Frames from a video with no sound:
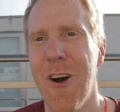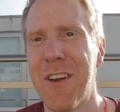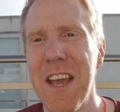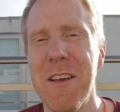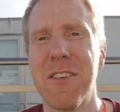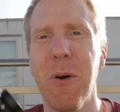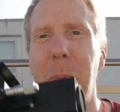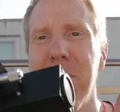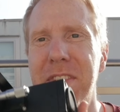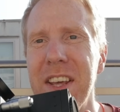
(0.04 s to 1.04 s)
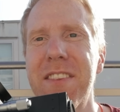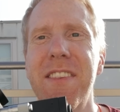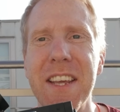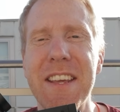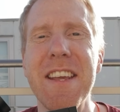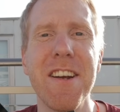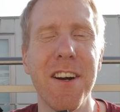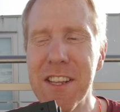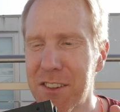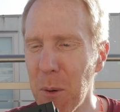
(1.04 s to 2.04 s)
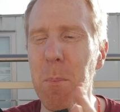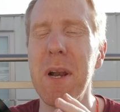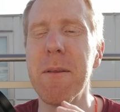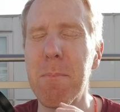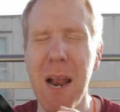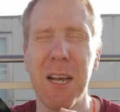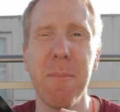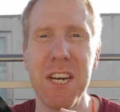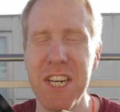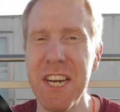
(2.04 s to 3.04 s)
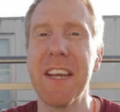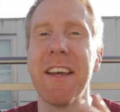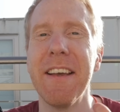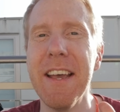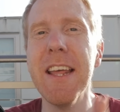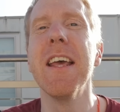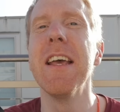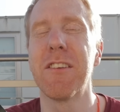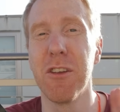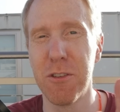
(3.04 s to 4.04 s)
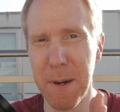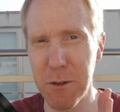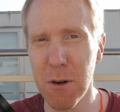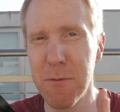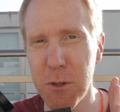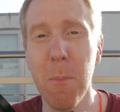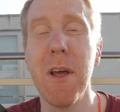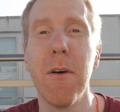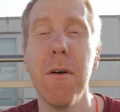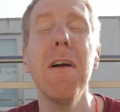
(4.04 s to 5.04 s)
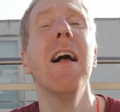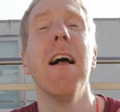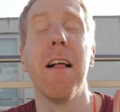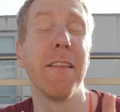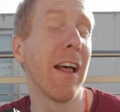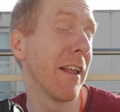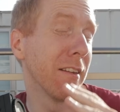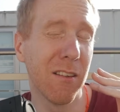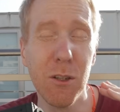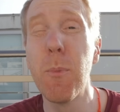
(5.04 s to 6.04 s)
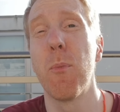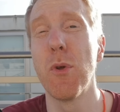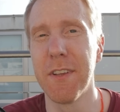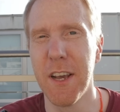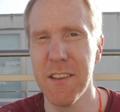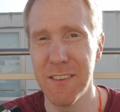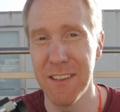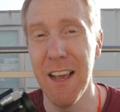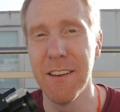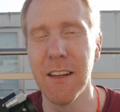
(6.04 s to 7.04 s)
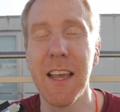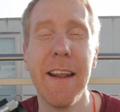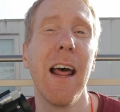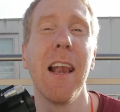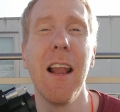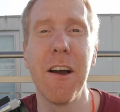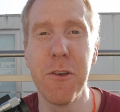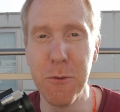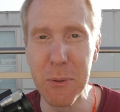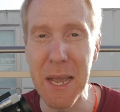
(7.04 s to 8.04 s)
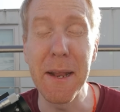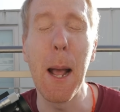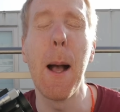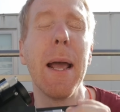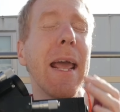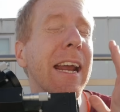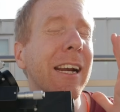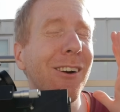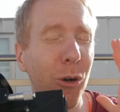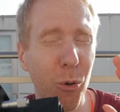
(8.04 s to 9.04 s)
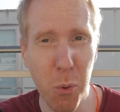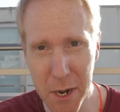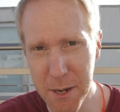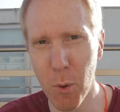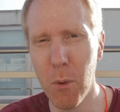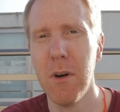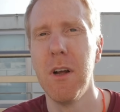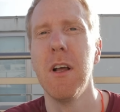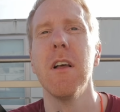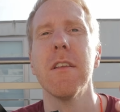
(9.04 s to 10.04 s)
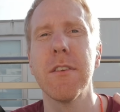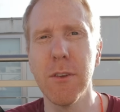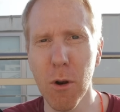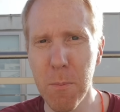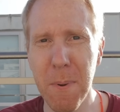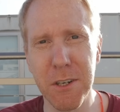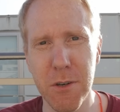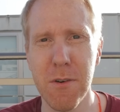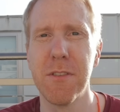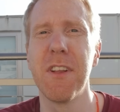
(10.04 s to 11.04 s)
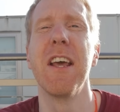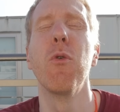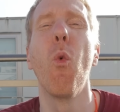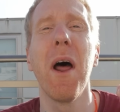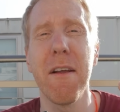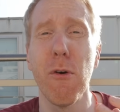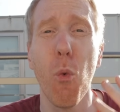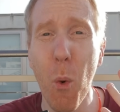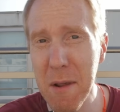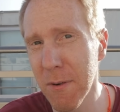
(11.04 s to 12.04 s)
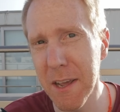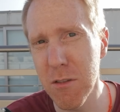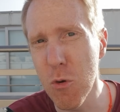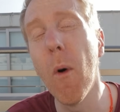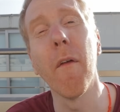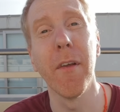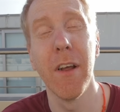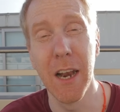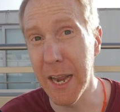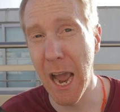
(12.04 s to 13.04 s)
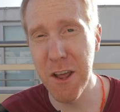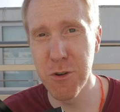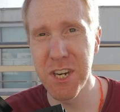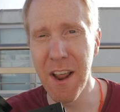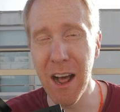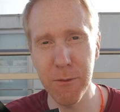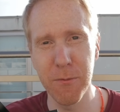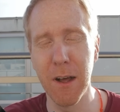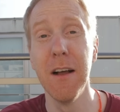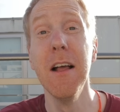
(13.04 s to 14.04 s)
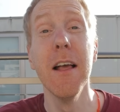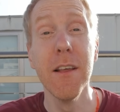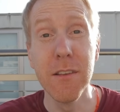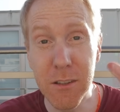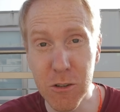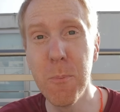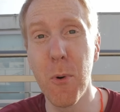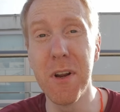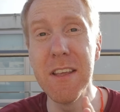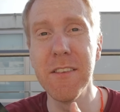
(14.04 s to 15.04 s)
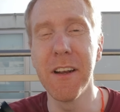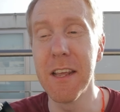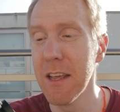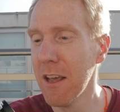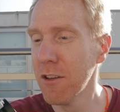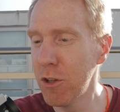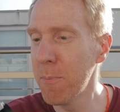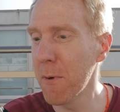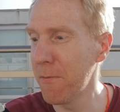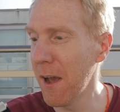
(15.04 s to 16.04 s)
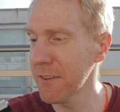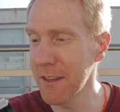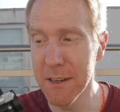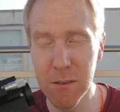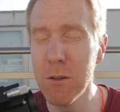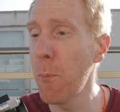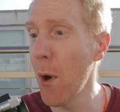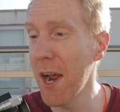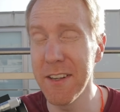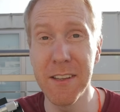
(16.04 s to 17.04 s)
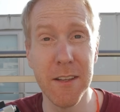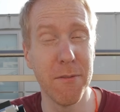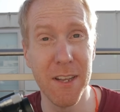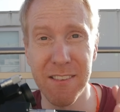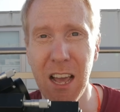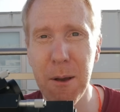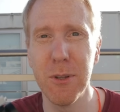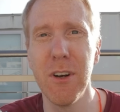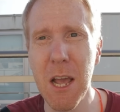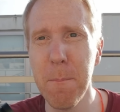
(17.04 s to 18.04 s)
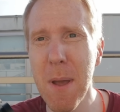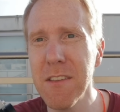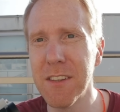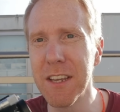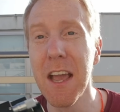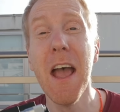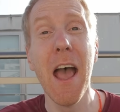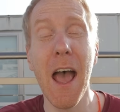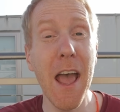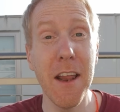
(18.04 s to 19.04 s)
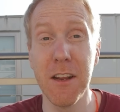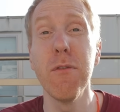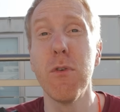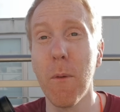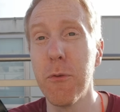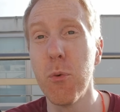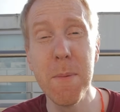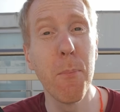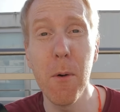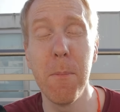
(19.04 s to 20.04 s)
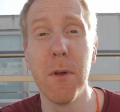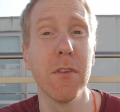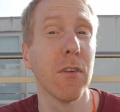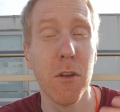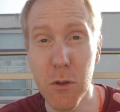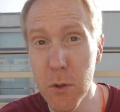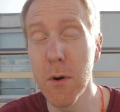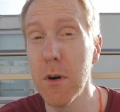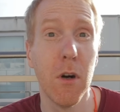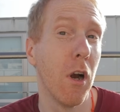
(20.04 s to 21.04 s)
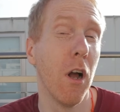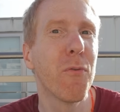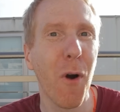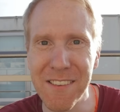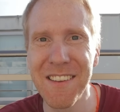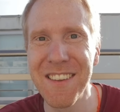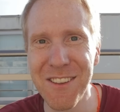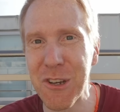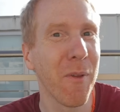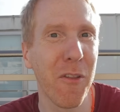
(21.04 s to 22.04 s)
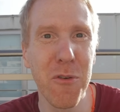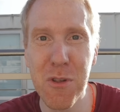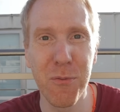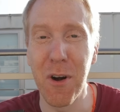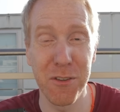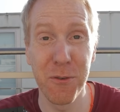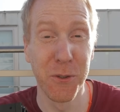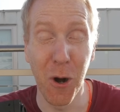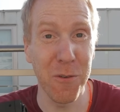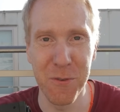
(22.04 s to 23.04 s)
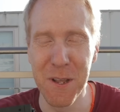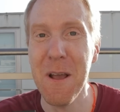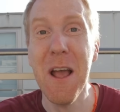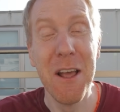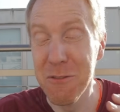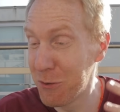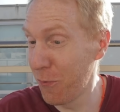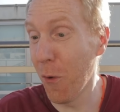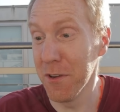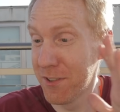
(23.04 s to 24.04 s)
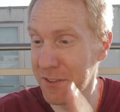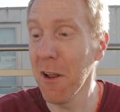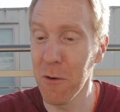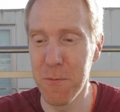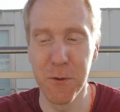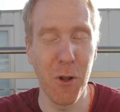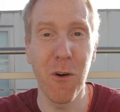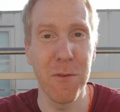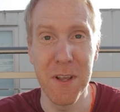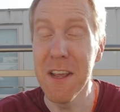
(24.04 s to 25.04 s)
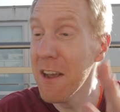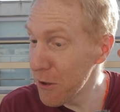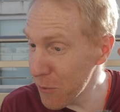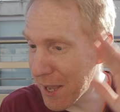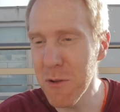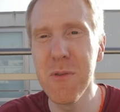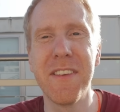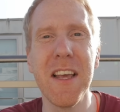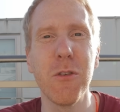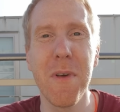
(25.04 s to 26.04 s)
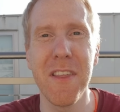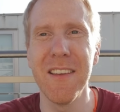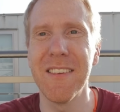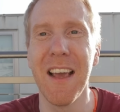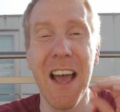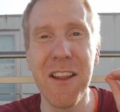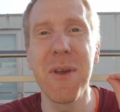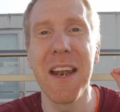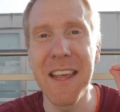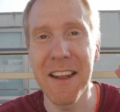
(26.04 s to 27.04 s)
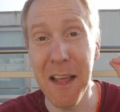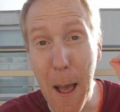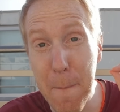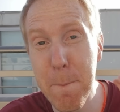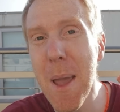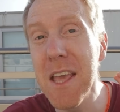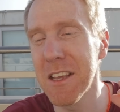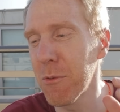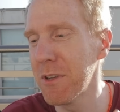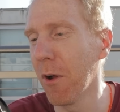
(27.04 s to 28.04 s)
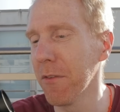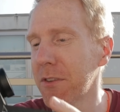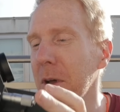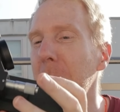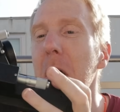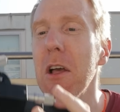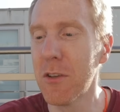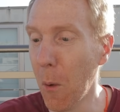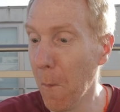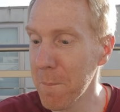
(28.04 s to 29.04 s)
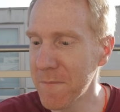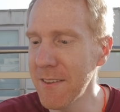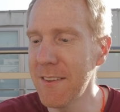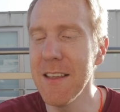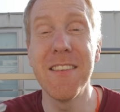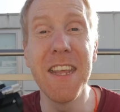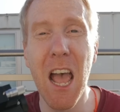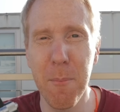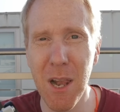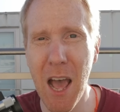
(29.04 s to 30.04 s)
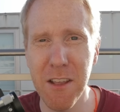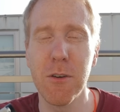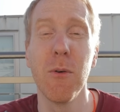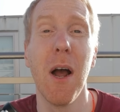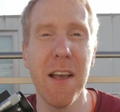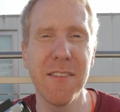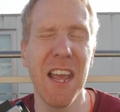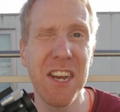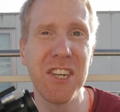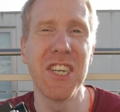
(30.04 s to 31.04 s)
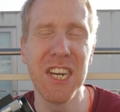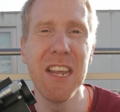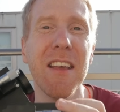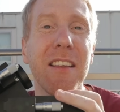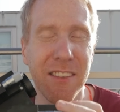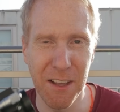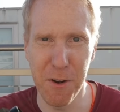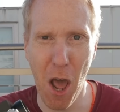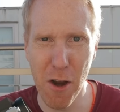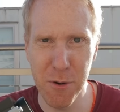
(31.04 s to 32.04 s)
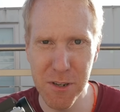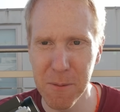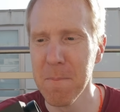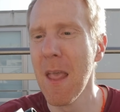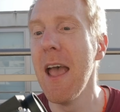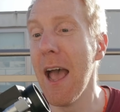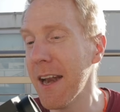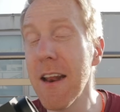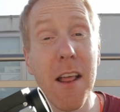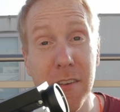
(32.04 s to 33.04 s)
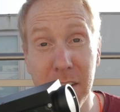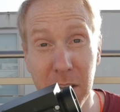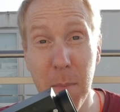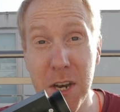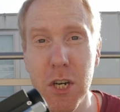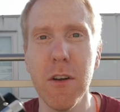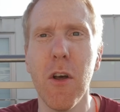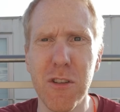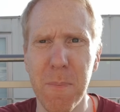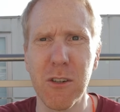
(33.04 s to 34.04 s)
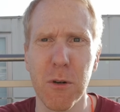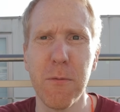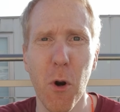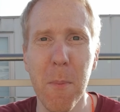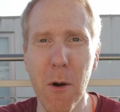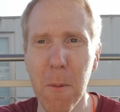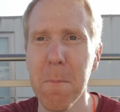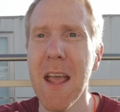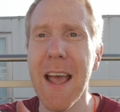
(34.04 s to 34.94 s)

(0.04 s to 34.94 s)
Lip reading: Okay, so this thing here is complete black magic. It is a spectrophotometer that is super precise and that can allow you to get incredible solar pictures in whatever wavelengths you want, like hydrogen alpha, super easily, super fast. It's super addictive. It's absolutely amazing. And if you want to repurpose your refracting telescope that you use for astrophotography for solar photography, you can use this with it and you can get amazing results. So this is the MLAstro SHG 700, and it is, as I mentioned, a spectrophotometer.